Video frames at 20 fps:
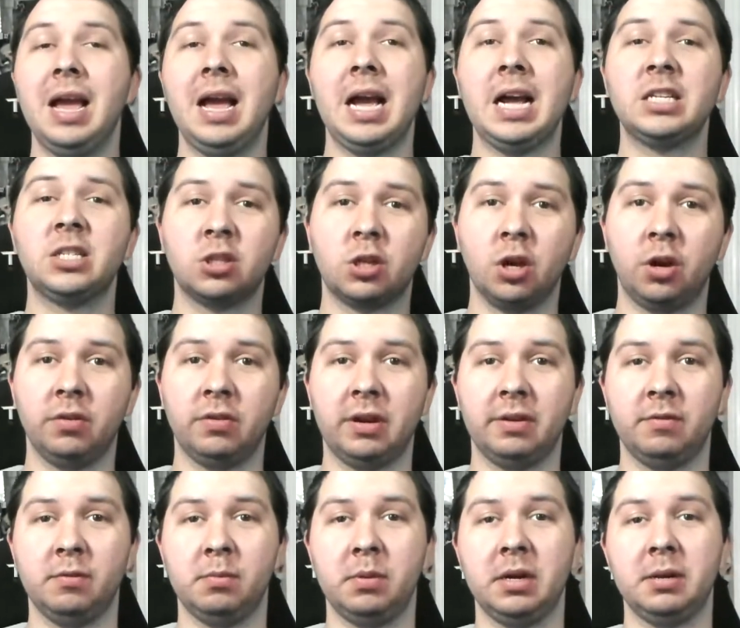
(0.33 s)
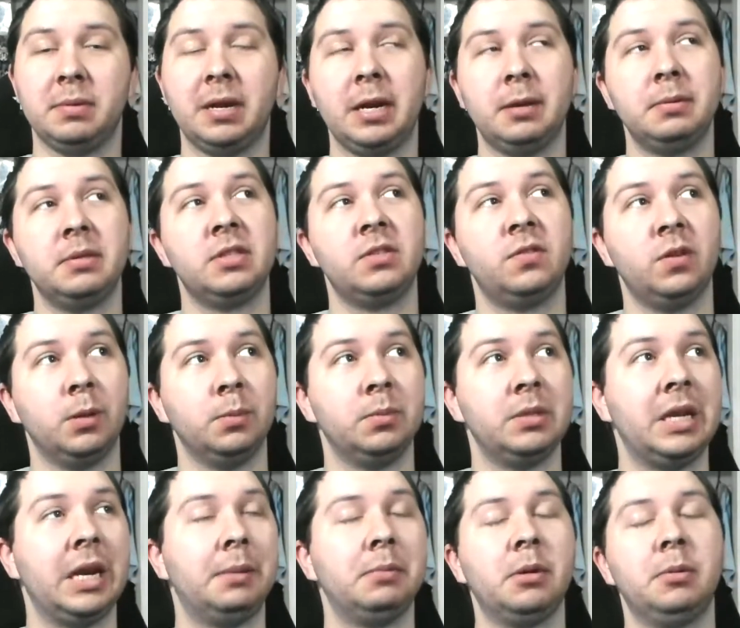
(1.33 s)
How's it going everybody? My name is Philip.
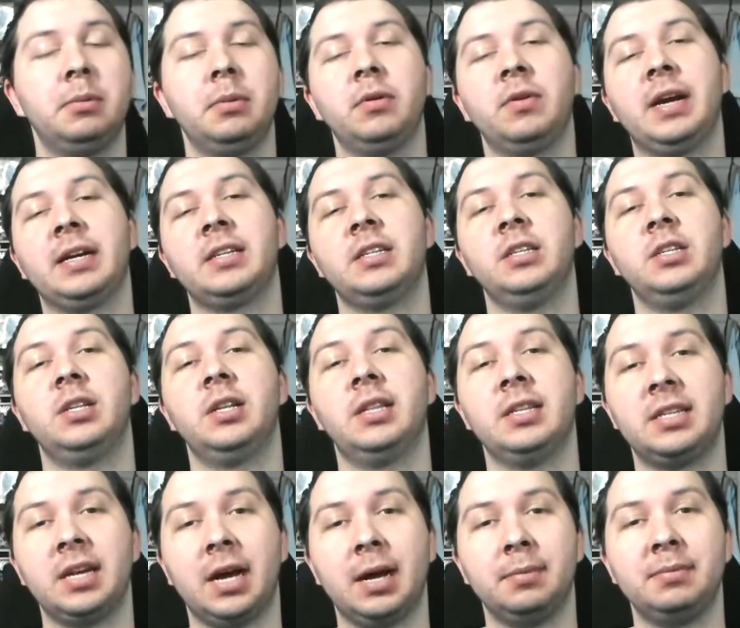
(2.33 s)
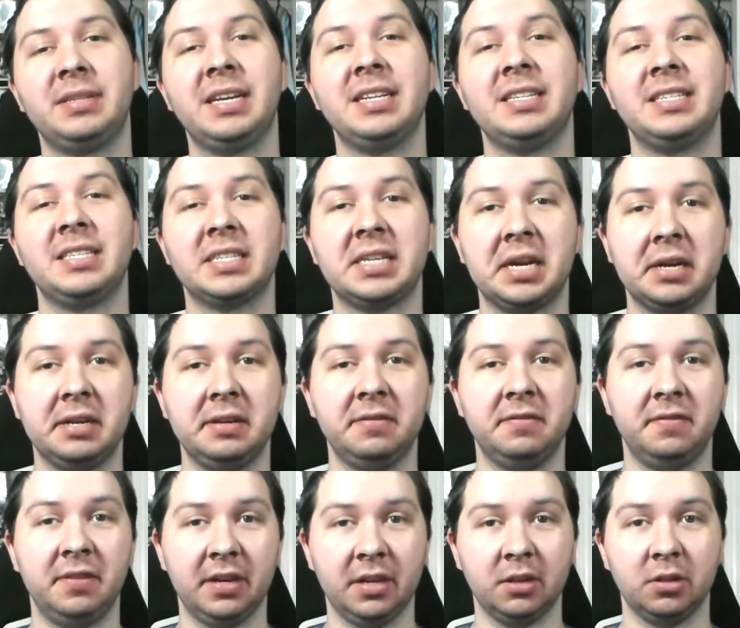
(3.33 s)
Today I'm going to be reacting to the top 10 scary
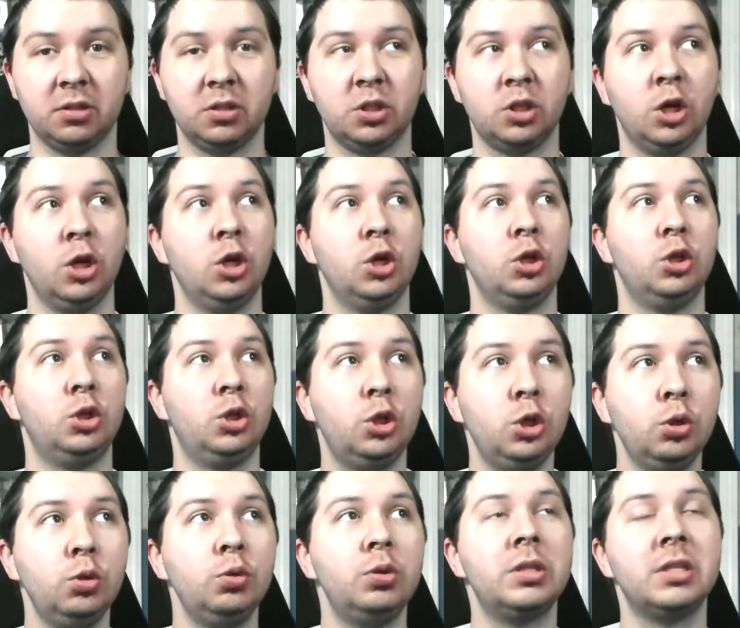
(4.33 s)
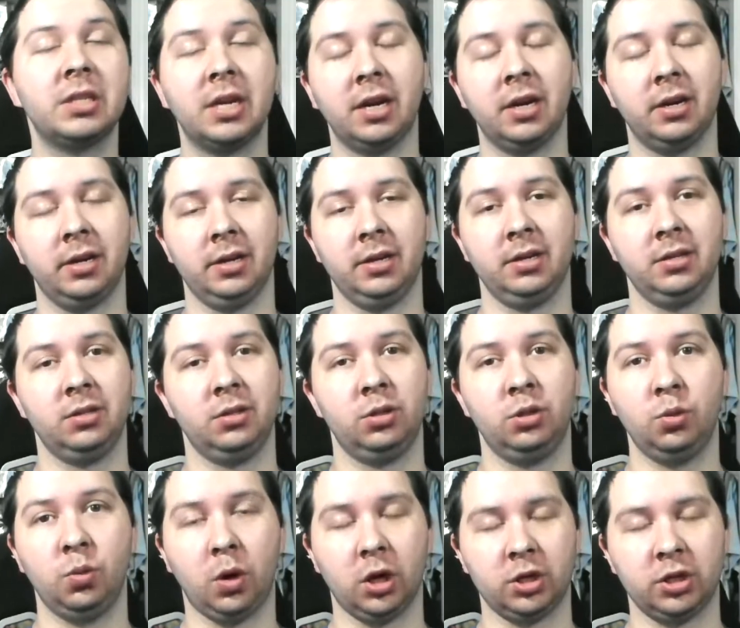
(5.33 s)
videos too scary
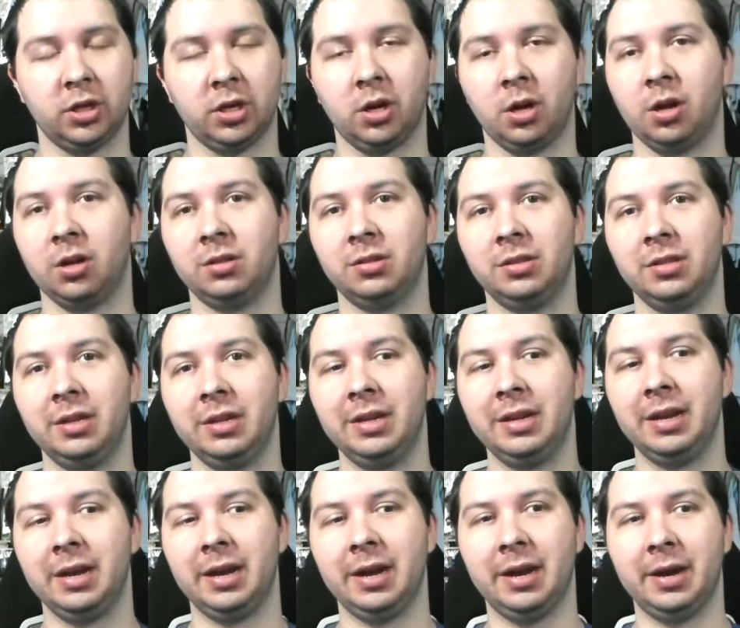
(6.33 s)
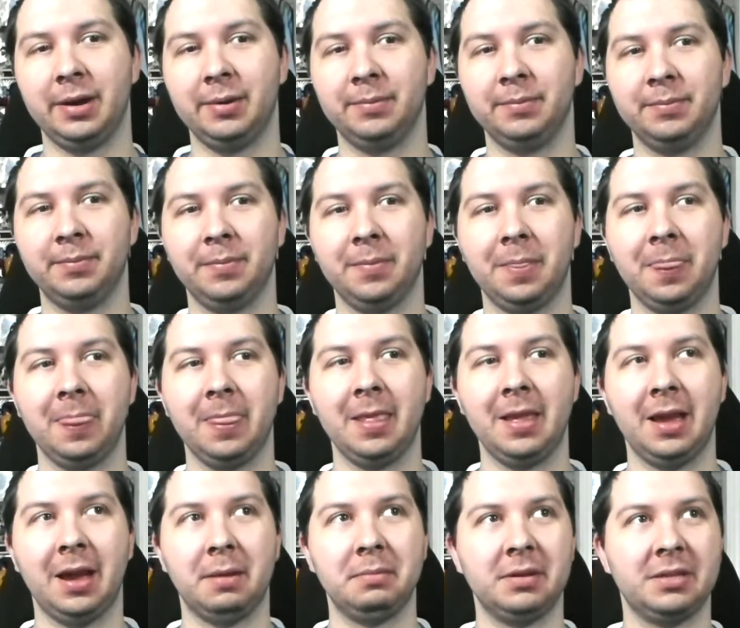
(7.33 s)
to watch at all. Um,
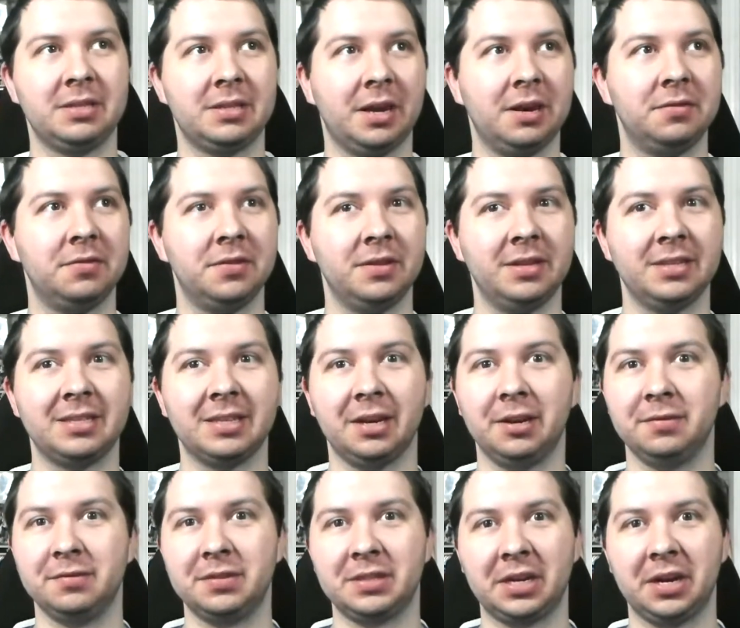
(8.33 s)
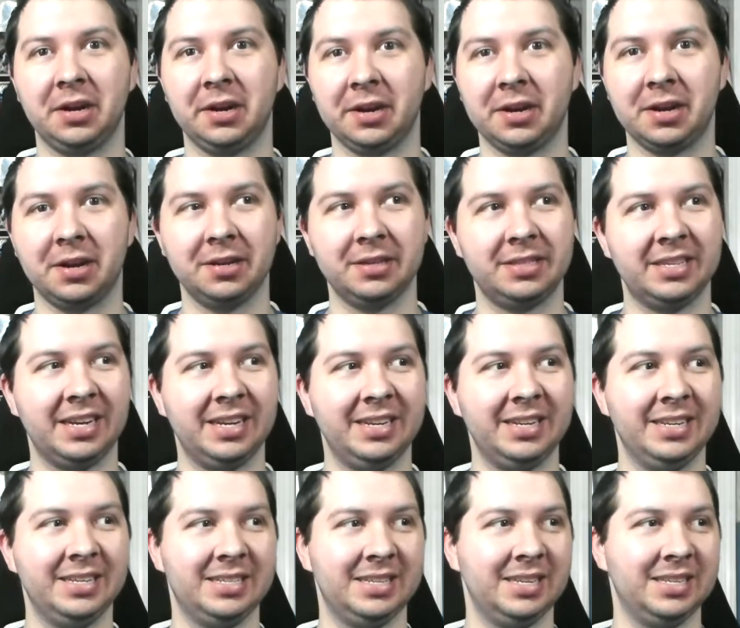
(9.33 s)
I'm excited for this. I love scary content.
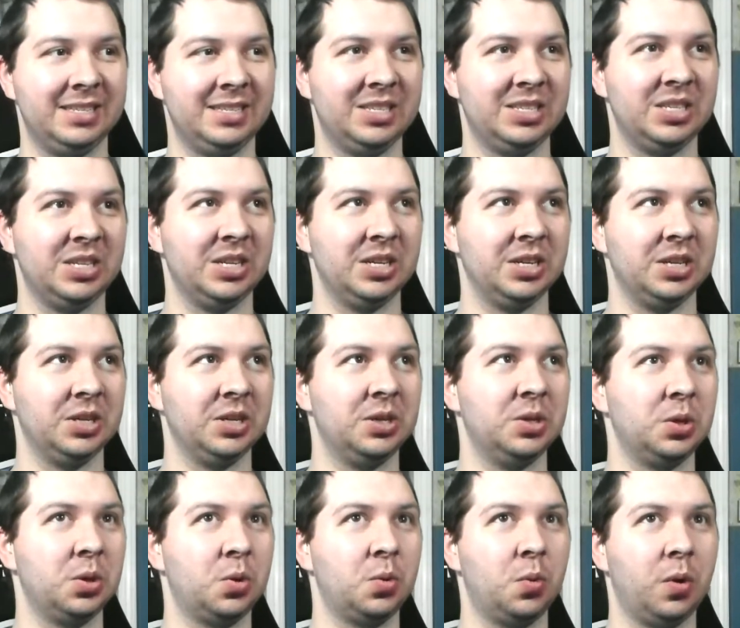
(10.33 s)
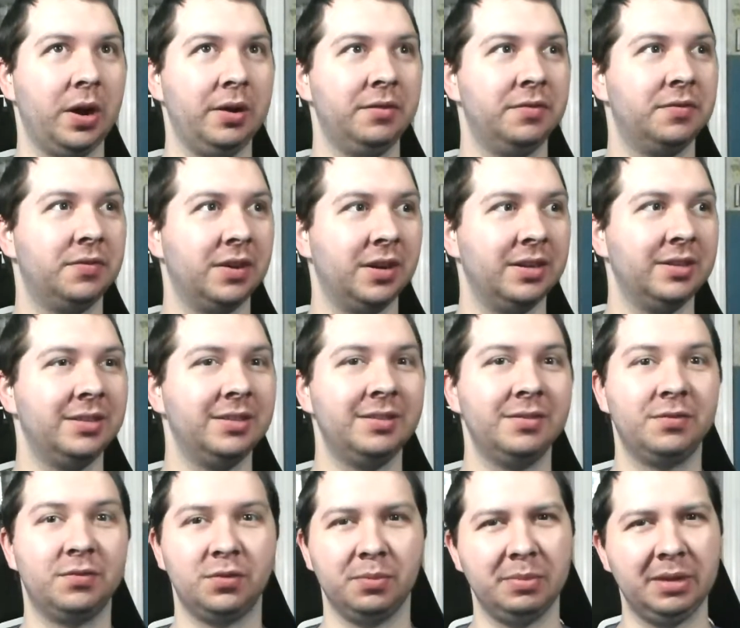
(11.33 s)
It, it's quite fun
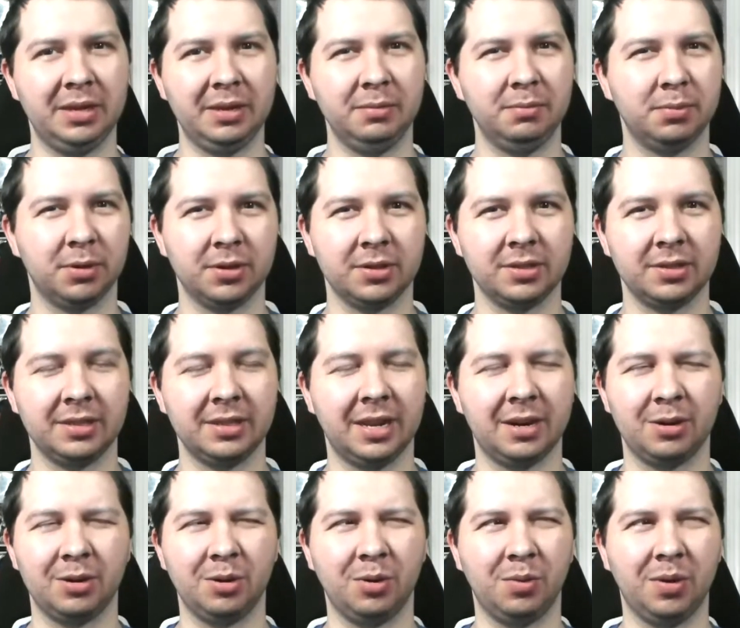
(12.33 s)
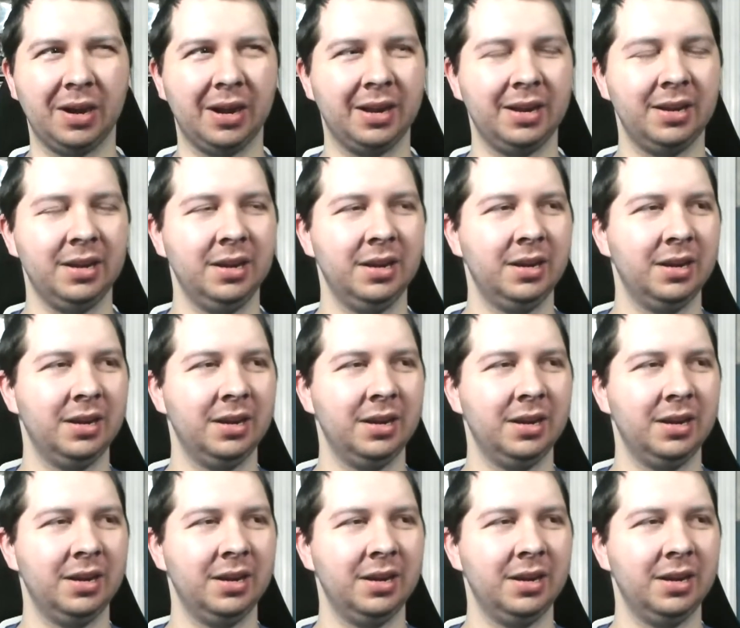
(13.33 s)
for me personally. I don't know why.